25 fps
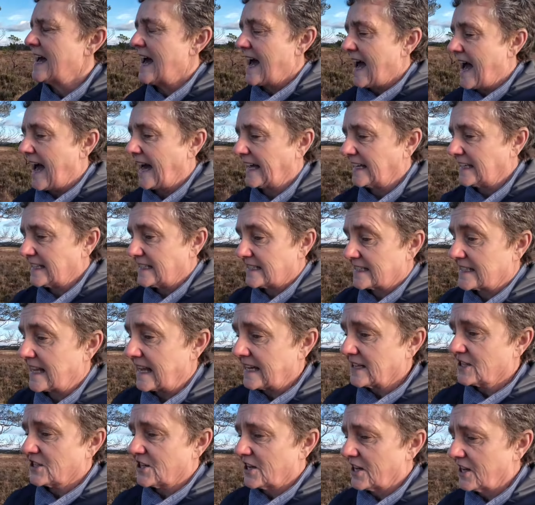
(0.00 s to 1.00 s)
And it's
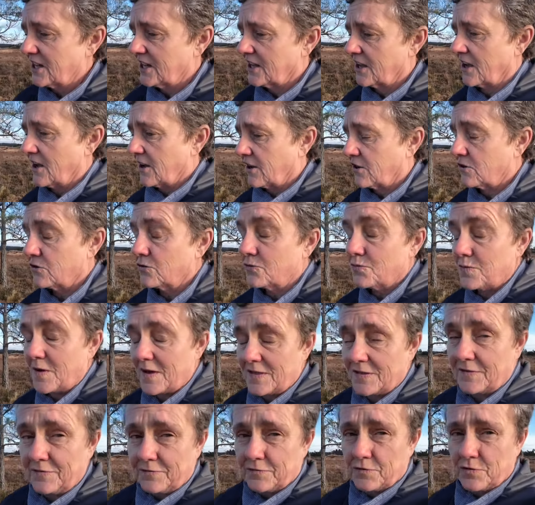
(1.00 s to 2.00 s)
actually a good
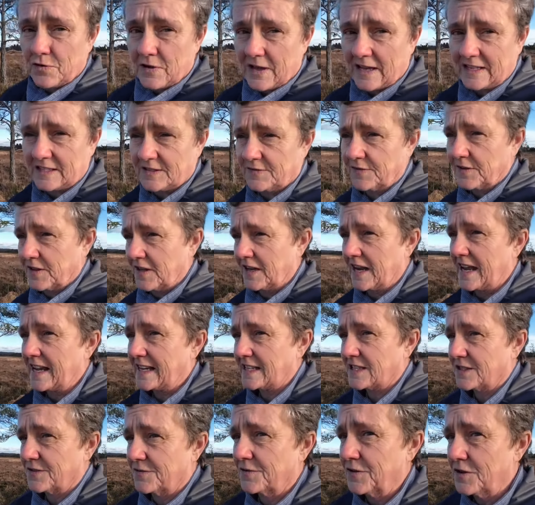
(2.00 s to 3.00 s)
weather forecast for the
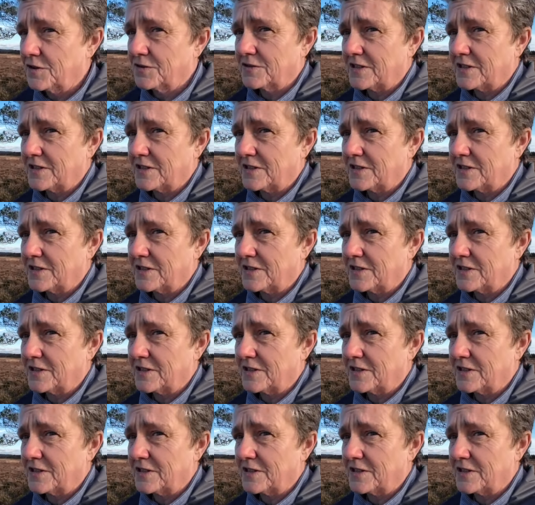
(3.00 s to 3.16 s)
next few